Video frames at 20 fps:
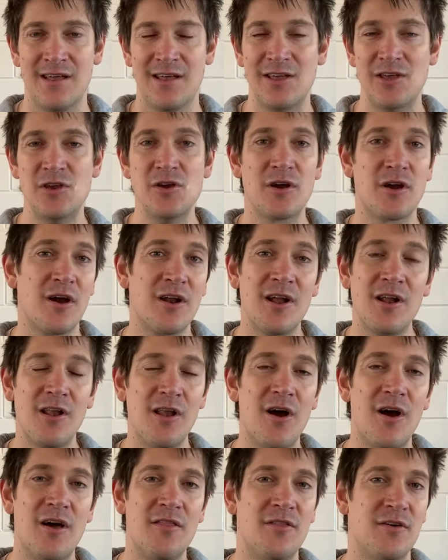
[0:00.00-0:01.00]
you're going to
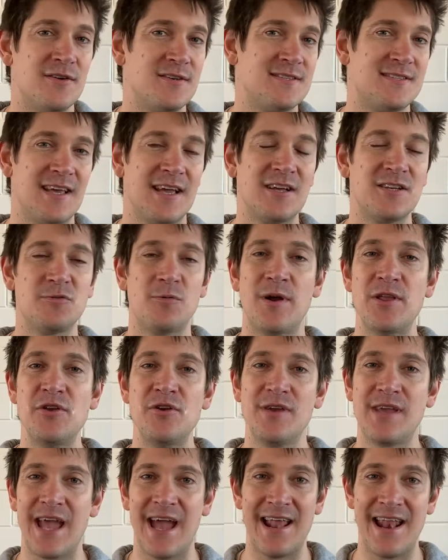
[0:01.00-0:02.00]
learn those things when you
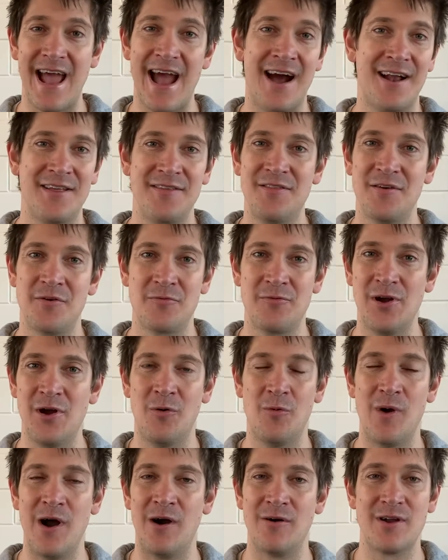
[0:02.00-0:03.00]
get out in the real
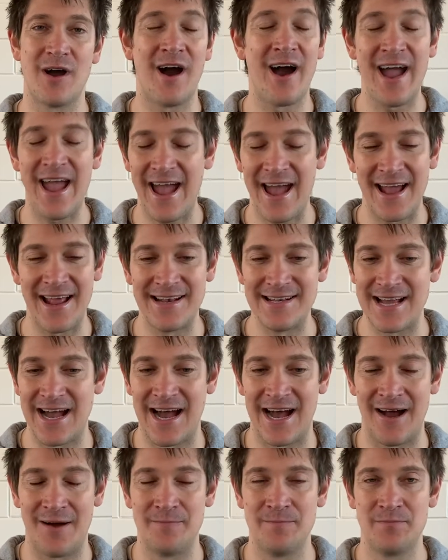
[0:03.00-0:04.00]
world. I had
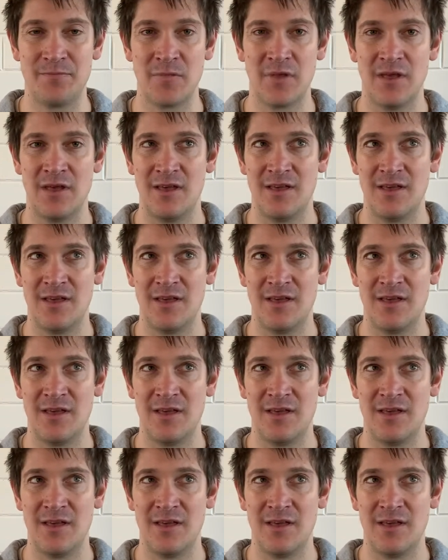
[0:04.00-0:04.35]
um,